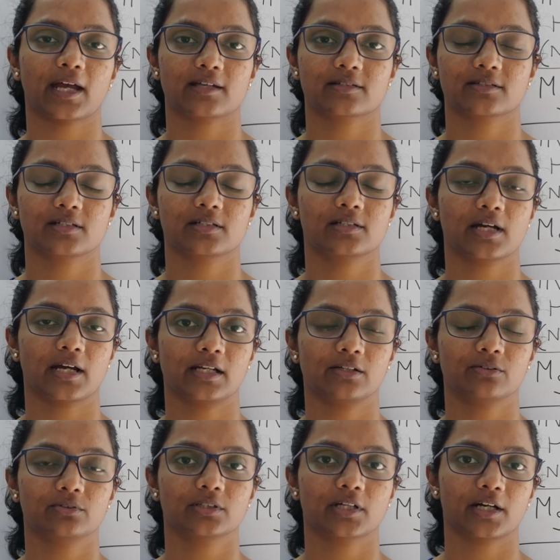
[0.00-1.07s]
acid,
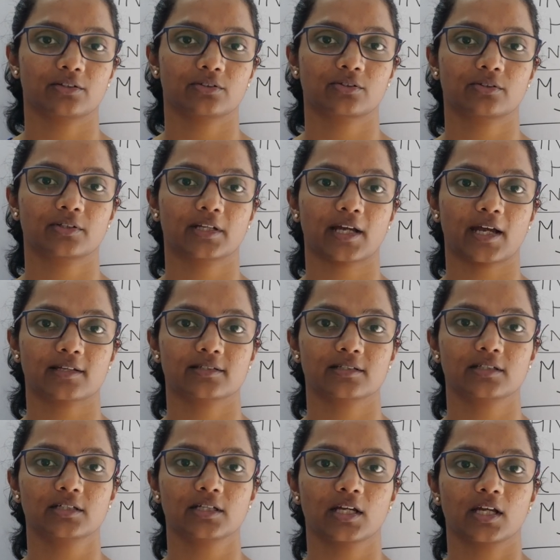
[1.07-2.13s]
dilute hydrochloric
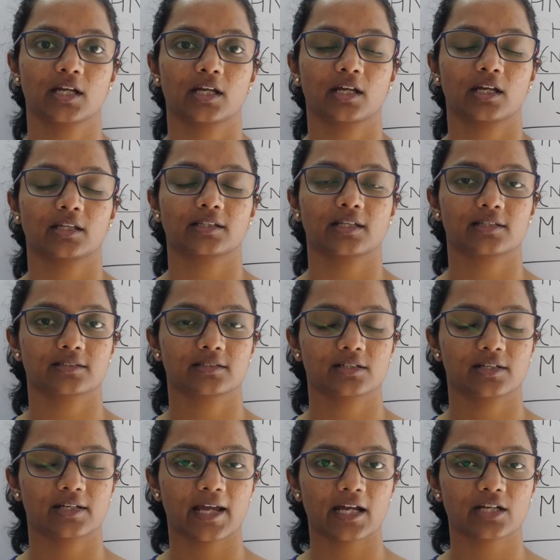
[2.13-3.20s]
acid, there's the
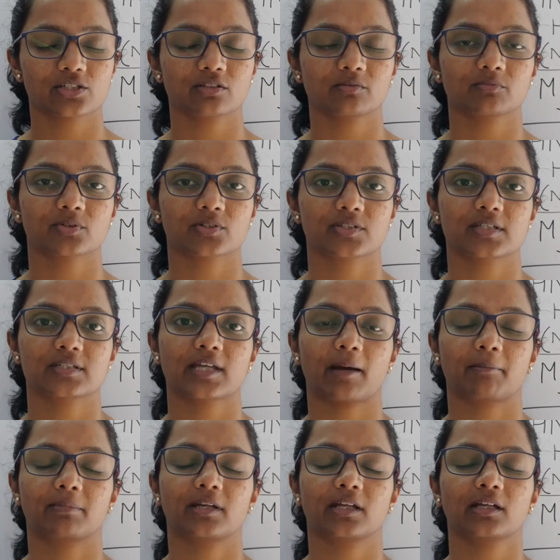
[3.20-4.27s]
reaction process
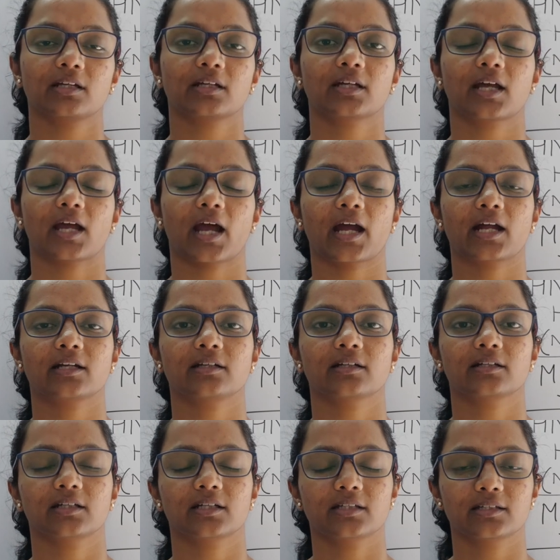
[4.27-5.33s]
happening, and
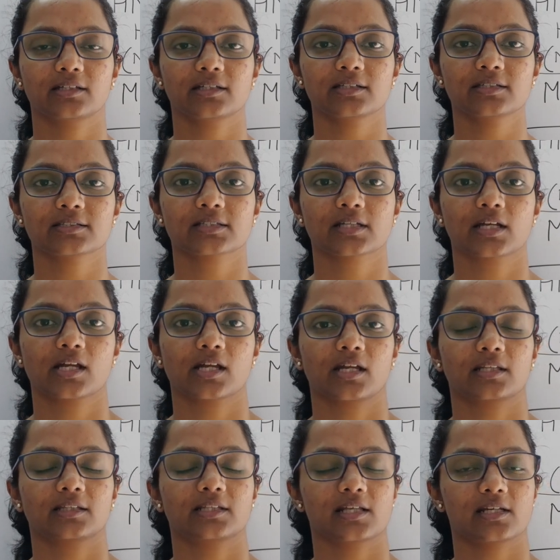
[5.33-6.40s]
in this
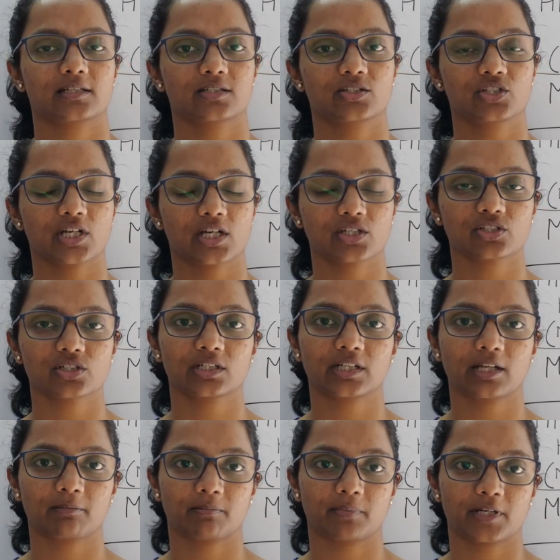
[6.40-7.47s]
there is change in
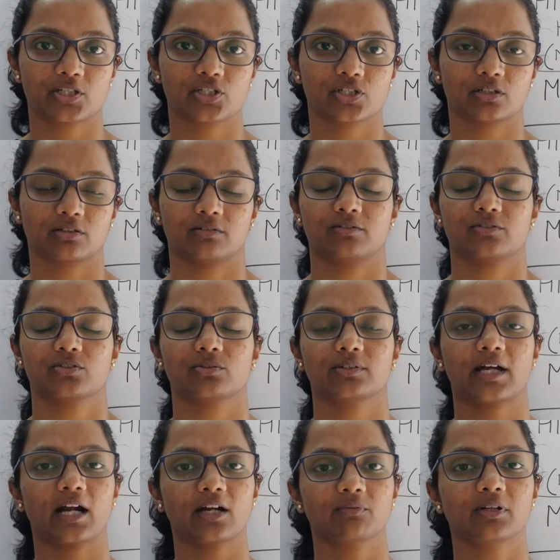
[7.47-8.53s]
temperature. So
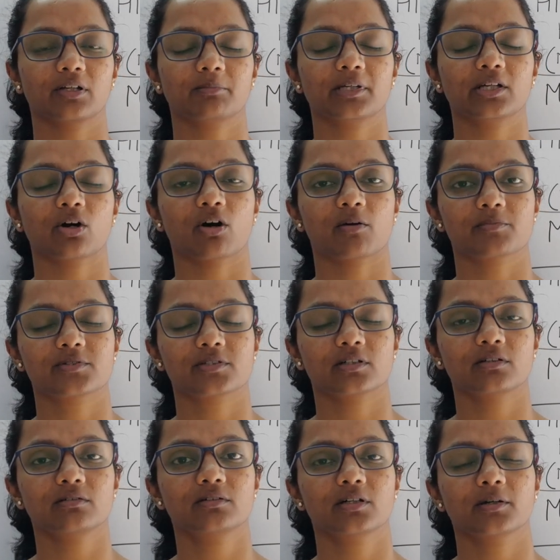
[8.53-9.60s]
that will be
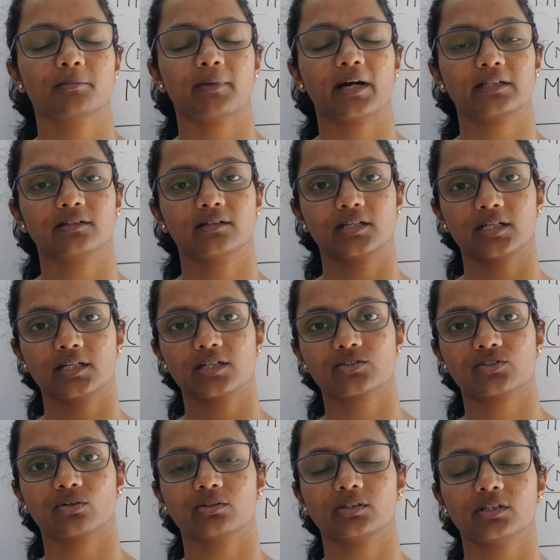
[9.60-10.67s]
observed by the
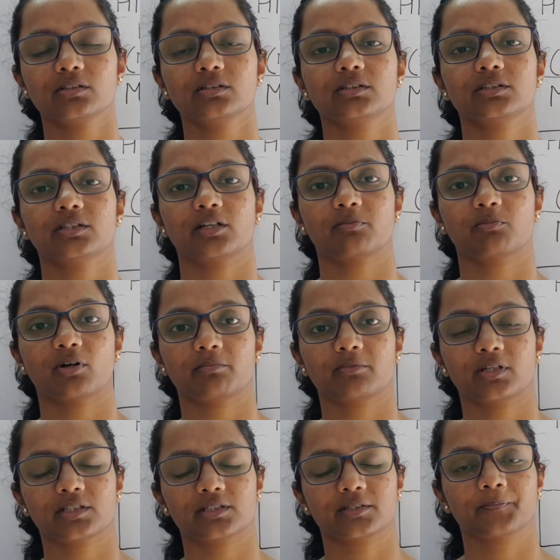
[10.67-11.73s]
readings on the
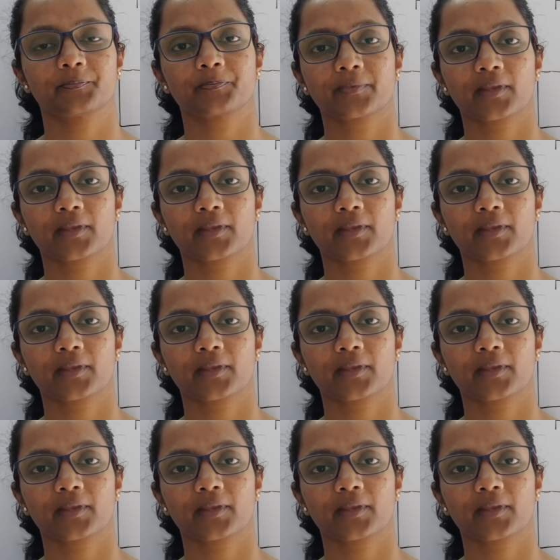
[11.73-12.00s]
thermometer.